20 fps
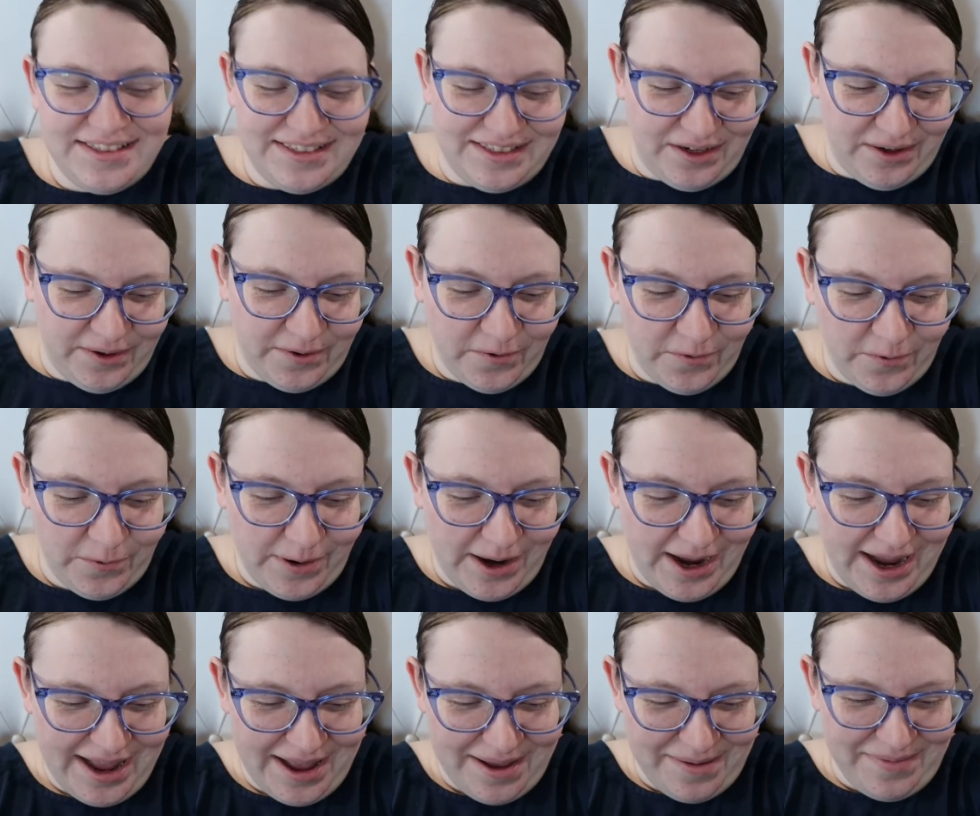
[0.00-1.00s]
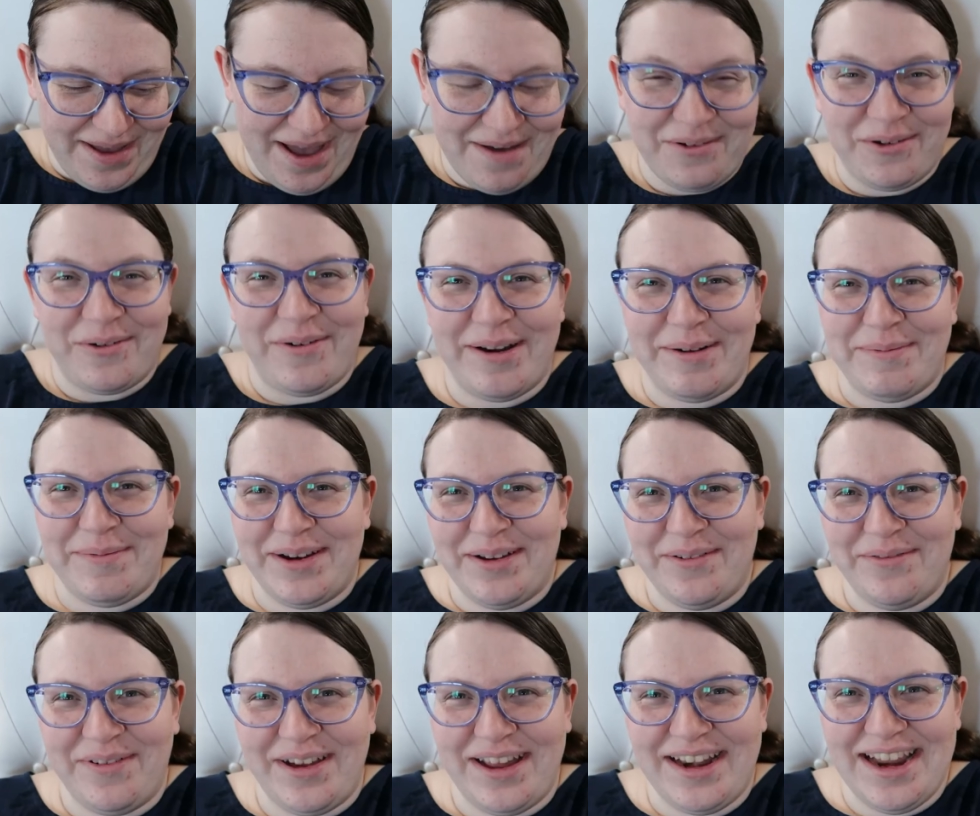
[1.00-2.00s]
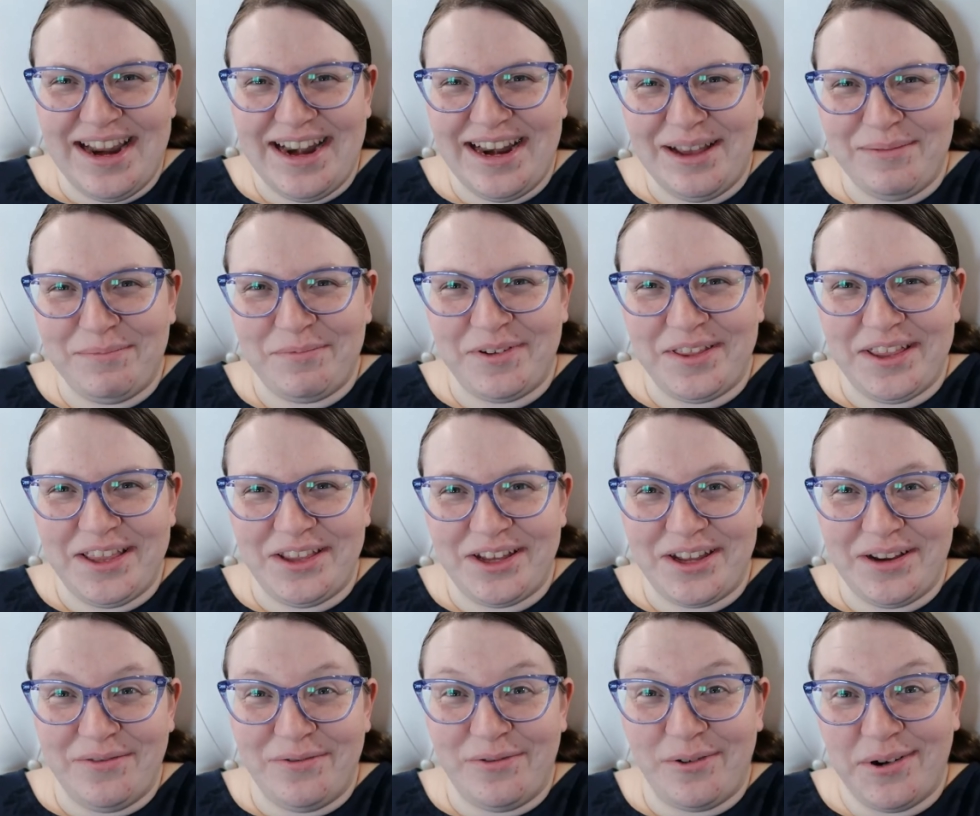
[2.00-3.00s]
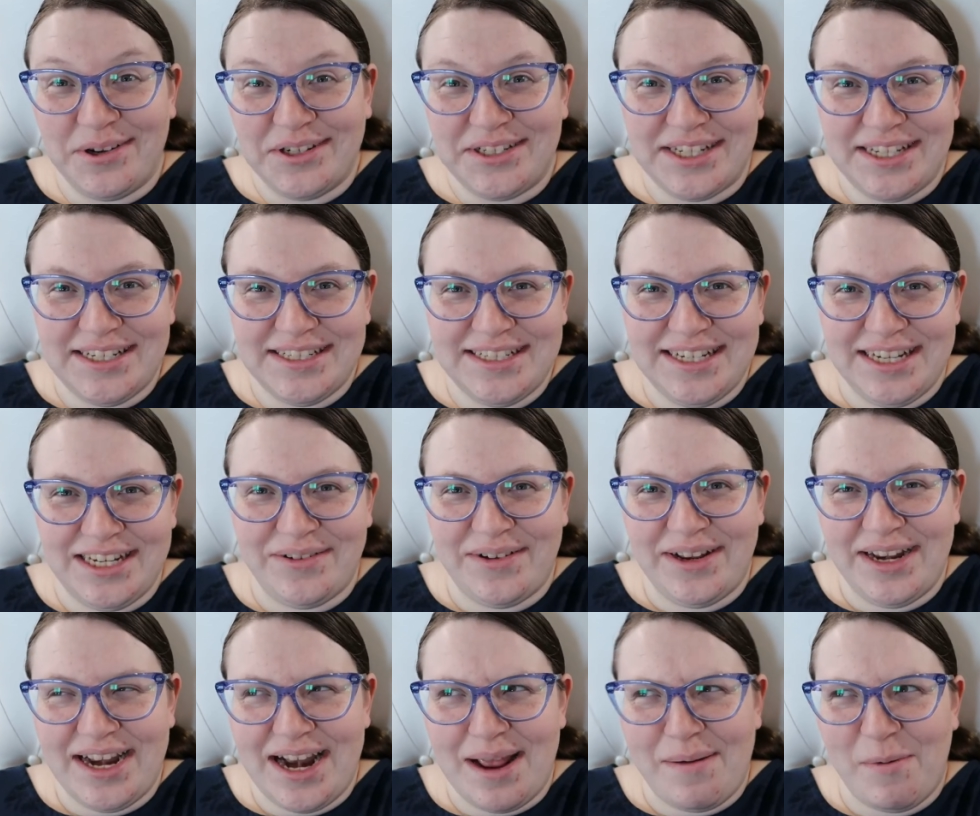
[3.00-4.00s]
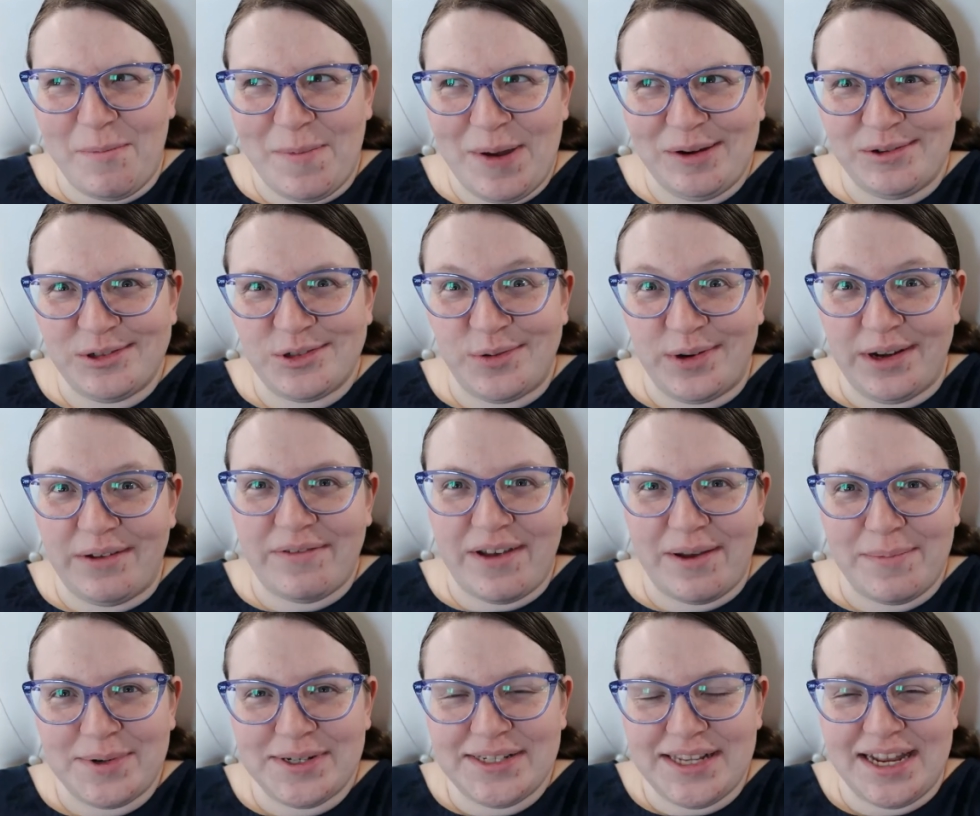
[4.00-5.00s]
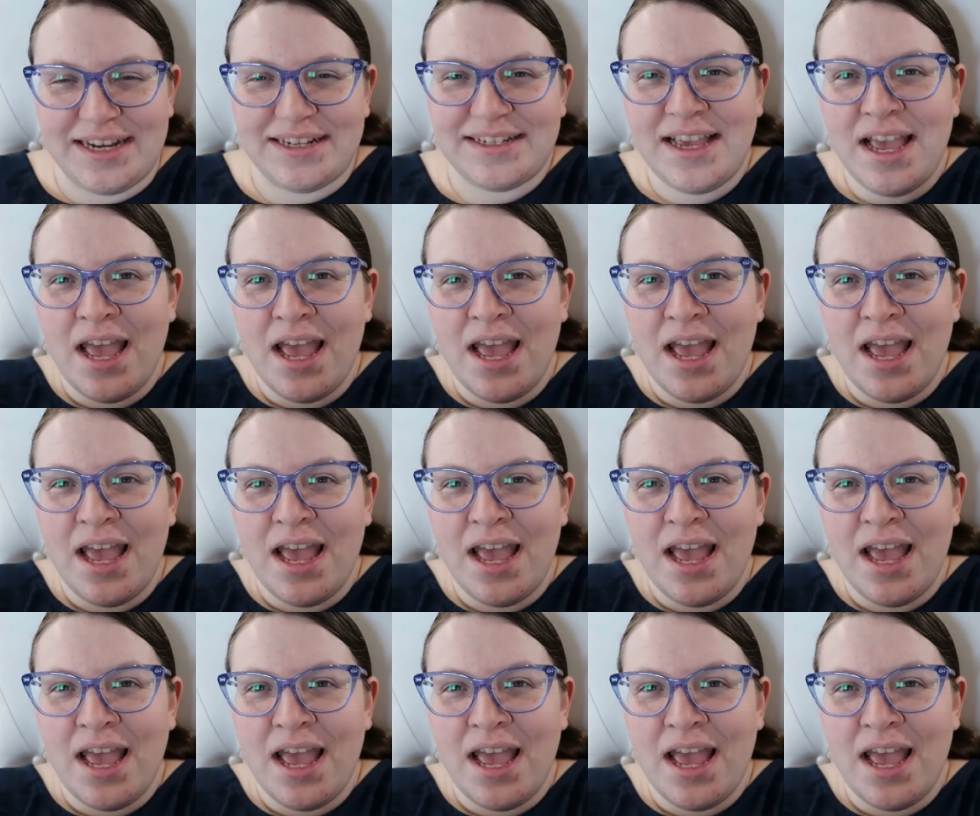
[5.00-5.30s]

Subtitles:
So I'm having quite a bit of fun, and I'm really looking forward to continuing it. I'm about 25%.